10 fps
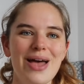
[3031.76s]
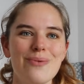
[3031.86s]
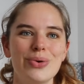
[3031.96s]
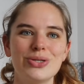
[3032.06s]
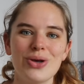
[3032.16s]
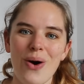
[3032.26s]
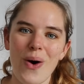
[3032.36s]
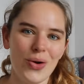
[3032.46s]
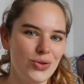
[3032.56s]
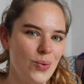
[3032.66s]
But
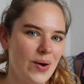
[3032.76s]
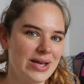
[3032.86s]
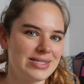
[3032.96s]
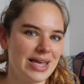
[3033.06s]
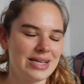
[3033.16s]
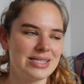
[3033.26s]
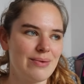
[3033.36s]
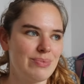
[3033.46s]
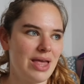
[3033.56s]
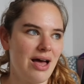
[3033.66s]
otherwise,
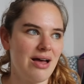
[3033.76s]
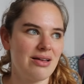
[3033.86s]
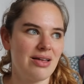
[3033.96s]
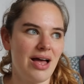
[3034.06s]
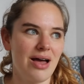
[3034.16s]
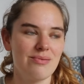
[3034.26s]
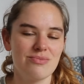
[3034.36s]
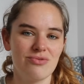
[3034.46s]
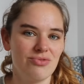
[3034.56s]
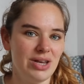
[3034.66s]
except that,
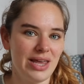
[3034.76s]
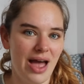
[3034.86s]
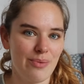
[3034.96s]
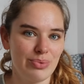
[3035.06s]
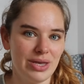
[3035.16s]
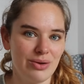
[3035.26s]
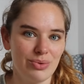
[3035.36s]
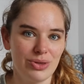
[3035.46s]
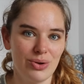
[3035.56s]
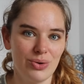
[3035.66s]
I'm really happy
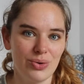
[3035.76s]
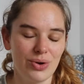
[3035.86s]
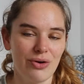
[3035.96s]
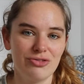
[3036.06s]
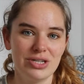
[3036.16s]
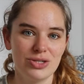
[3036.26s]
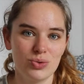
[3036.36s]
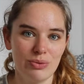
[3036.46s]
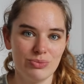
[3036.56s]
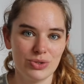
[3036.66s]
with the look of this
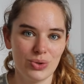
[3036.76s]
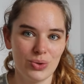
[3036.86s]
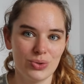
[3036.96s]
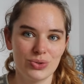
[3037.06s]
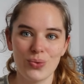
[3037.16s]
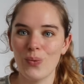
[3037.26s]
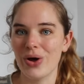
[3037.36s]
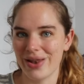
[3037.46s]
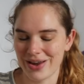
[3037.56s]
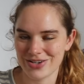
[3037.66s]
swimsuit.
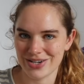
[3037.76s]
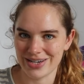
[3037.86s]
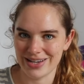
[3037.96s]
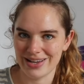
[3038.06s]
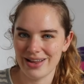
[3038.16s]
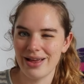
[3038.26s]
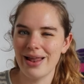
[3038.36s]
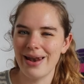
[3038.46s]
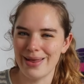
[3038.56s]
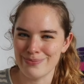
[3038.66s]
Well, actually,
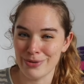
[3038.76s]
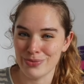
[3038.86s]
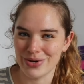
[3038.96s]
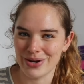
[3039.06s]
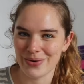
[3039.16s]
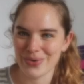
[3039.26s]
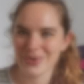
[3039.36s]
let me put it on.